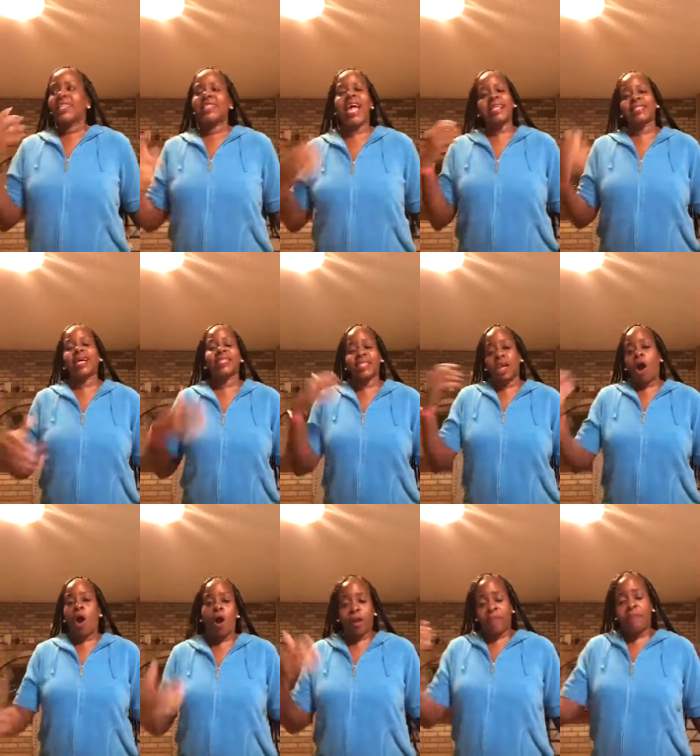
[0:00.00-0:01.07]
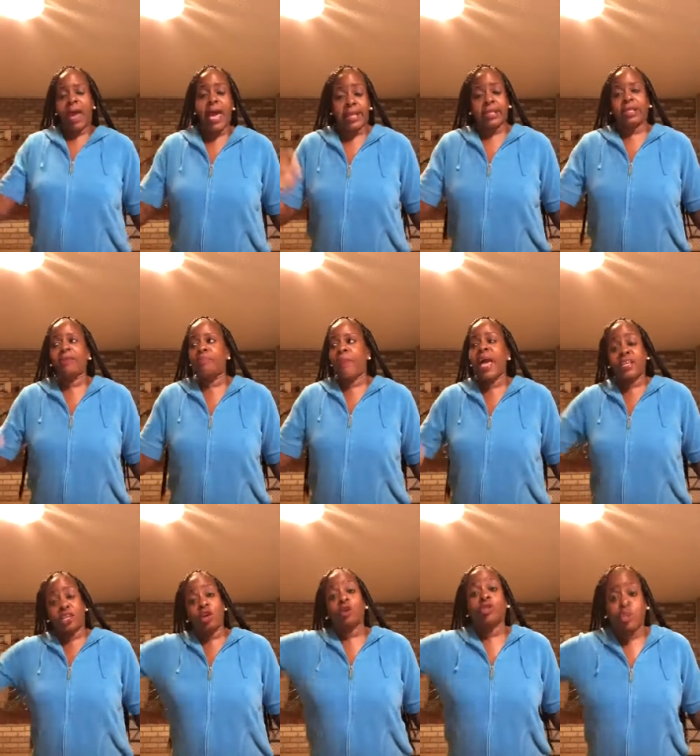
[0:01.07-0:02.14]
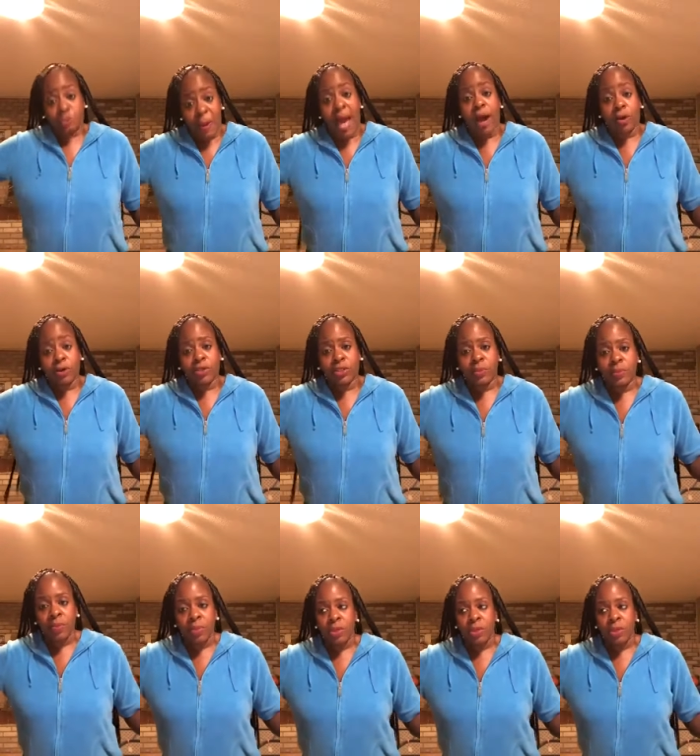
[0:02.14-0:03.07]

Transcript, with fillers: that doesn't automatically make your spouse